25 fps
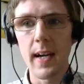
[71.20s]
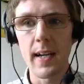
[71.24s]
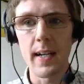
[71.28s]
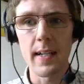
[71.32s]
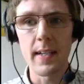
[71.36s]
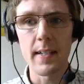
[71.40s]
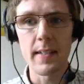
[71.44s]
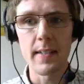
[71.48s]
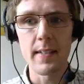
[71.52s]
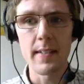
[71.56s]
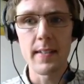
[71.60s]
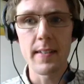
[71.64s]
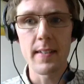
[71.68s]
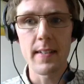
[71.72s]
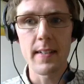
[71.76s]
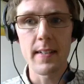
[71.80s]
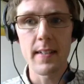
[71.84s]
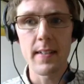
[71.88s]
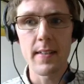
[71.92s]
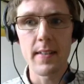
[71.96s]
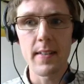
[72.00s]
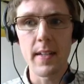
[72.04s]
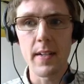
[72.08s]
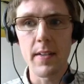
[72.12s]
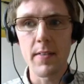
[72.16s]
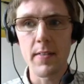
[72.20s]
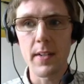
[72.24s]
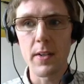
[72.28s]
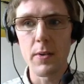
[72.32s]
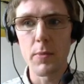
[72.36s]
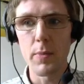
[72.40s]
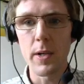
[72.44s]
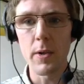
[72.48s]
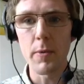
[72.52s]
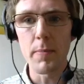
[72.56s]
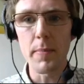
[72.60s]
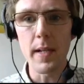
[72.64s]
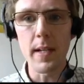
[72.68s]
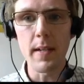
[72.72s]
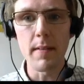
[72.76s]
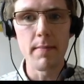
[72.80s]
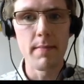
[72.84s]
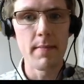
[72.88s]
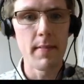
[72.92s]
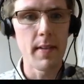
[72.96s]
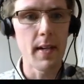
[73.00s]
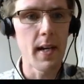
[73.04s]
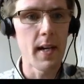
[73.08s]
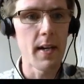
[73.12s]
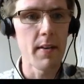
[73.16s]
And they still will
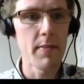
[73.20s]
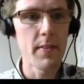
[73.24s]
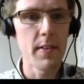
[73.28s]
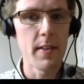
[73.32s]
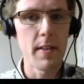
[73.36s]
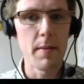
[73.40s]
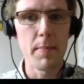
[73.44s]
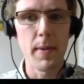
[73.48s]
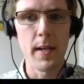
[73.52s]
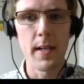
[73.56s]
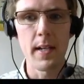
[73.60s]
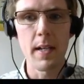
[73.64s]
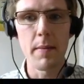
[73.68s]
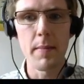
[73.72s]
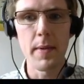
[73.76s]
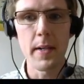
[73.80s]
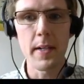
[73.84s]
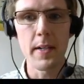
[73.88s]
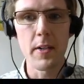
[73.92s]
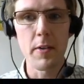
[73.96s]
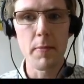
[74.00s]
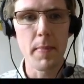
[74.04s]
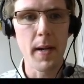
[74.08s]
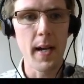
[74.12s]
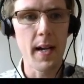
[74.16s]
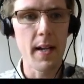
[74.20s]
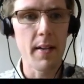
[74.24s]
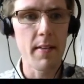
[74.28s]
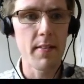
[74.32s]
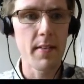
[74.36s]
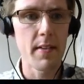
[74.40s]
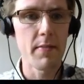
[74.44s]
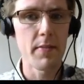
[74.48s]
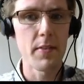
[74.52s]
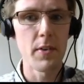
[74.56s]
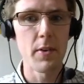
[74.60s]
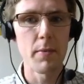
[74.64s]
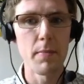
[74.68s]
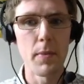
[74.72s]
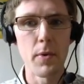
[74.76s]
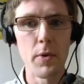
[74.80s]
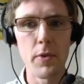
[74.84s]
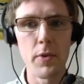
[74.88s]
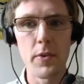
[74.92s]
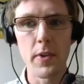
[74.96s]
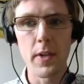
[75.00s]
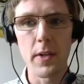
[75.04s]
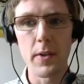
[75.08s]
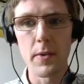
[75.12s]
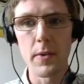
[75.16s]
be after the pandemic has passed, if not
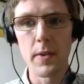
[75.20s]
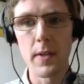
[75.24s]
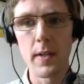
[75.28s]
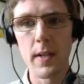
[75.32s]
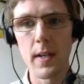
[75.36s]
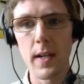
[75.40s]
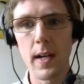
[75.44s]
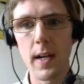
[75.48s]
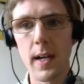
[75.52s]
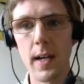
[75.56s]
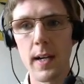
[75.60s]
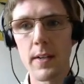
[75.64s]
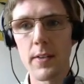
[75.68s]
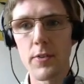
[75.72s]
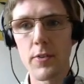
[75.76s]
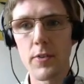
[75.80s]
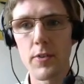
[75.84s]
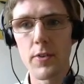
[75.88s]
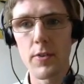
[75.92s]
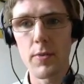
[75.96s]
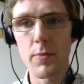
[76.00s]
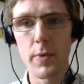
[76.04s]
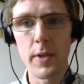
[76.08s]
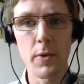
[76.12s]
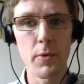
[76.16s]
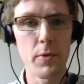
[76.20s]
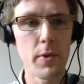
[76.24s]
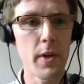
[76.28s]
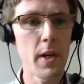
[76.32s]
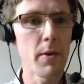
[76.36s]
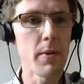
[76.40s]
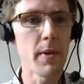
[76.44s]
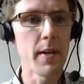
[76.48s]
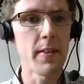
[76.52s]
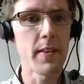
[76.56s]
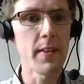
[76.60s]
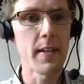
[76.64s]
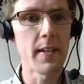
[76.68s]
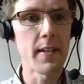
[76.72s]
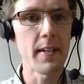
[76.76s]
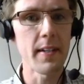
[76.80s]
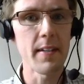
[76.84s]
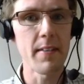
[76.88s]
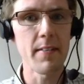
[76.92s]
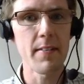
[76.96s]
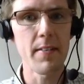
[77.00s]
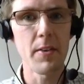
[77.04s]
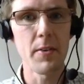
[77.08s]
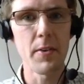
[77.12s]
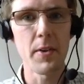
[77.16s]
more so. And we all know, I think,
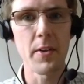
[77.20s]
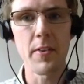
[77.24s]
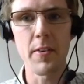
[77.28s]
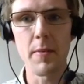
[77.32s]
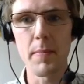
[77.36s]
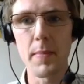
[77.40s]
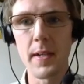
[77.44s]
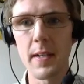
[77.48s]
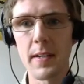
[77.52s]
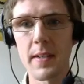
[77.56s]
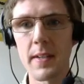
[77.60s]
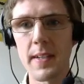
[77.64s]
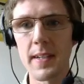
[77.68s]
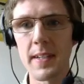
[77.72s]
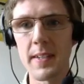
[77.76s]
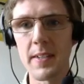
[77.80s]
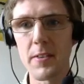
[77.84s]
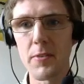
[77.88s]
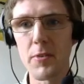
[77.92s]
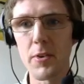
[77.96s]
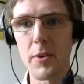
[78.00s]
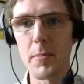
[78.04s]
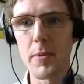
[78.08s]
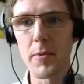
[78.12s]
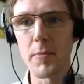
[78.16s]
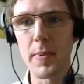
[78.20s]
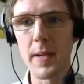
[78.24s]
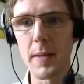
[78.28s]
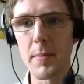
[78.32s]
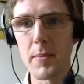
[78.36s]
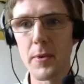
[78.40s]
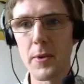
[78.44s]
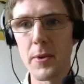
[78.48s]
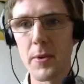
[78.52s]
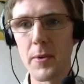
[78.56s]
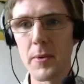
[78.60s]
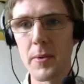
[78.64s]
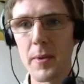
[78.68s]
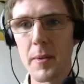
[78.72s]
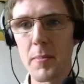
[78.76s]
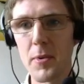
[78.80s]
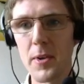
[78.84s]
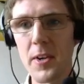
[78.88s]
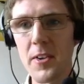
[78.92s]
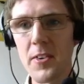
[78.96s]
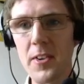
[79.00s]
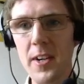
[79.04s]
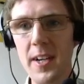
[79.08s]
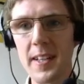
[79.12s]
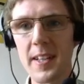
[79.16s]
it's so nice to be in a group of people who
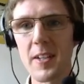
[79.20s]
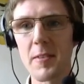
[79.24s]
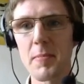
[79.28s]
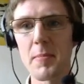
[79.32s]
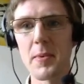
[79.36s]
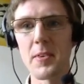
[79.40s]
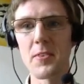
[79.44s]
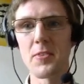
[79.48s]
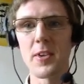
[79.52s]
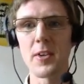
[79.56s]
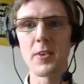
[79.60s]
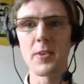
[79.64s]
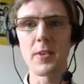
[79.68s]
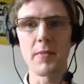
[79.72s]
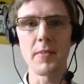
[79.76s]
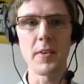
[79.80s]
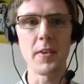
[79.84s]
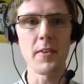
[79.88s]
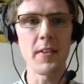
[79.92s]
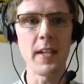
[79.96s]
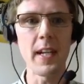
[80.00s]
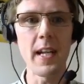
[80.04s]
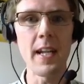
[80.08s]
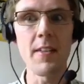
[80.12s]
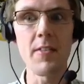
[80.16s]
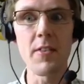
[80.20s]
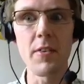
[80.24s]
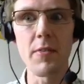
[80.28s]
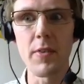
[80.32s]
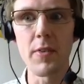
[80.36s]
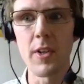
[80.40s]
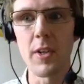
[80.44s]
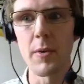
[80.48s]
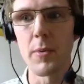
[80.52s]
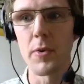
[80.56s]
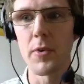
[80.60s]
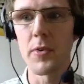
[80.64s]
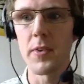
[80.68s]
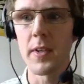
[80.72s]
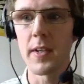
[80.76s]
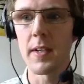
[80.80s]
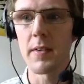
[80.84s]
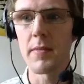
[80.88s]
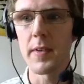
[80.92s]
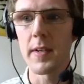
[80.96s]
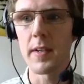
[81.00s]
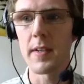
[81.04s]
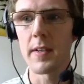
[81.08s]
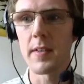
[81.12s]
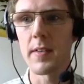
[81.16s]
appreciate this, but geodiversity is of global
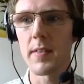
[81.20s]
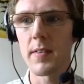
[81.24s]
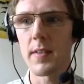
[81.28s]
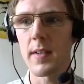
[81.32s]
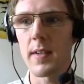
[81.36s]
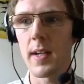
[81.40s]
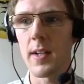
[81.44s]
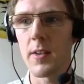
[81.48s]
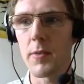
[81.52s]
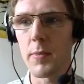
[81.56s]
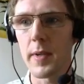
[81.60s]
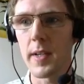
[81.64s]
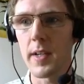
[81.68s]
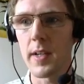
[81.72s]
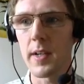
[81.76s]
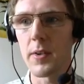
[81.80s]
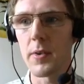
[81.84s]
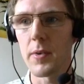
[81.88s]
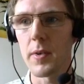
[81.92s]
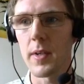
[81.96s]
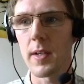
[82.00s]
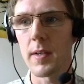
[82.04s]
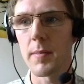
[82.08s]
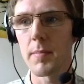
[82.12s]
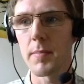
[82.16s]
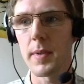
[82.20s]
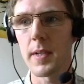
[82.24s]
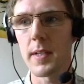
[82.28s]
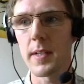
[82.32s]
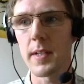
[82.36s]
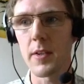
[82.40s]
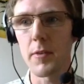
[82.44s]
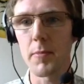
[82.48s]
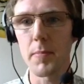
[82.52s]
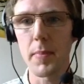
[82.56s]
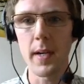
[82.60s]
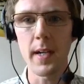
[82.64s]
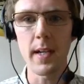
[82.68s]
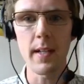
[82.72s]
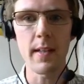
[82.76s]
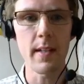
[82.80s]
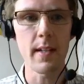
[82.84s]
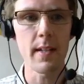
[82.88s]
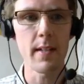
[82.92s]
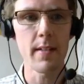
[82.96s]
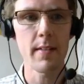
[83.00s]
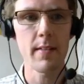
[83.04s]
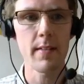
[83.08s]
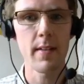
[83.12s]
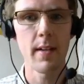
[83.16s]
significance, as we know. But
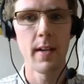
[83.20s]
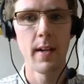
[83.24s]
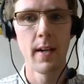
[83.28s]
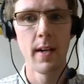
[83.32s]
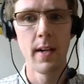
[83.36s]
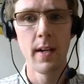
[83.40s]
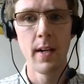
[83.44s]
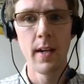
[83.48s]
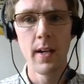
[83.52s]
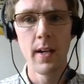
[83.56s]
despite this,